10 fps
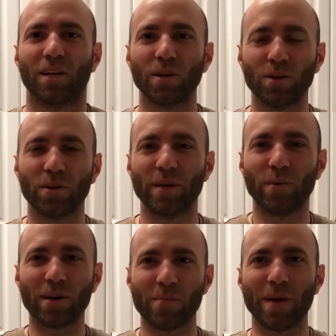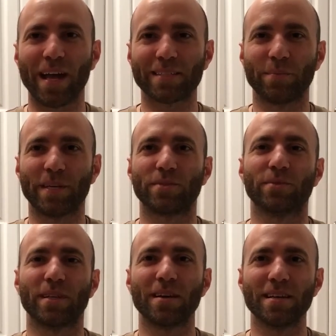Hello and welcome back to
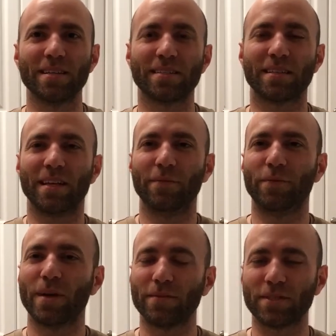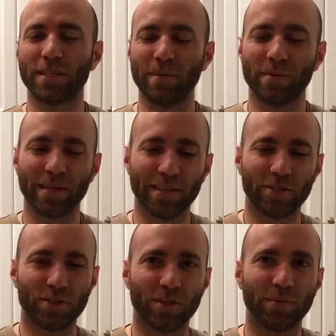Pixel Does. If you ever see me wearing
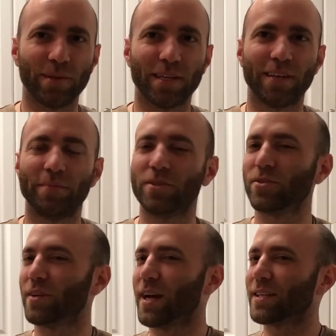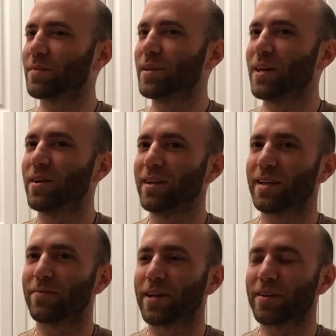this shirt in real life, be sure to ask me how I
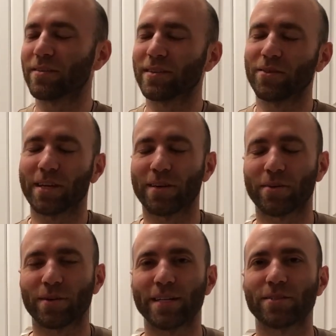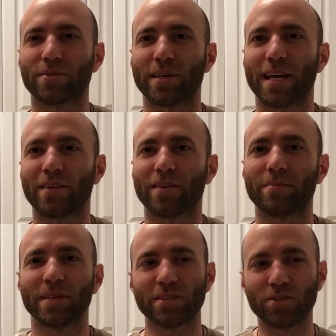like Veil. You'll get a great story out of it.
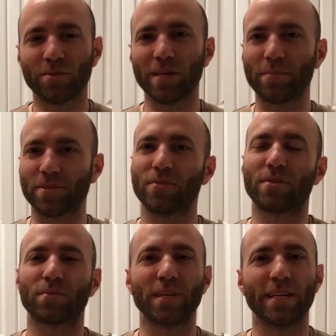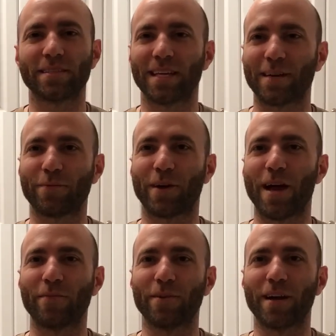But this should be episode 3. It's taken
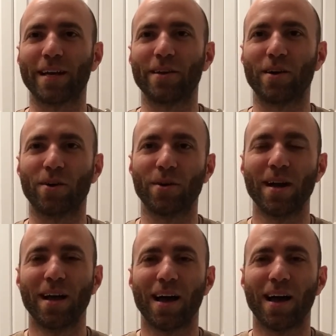forever, I know,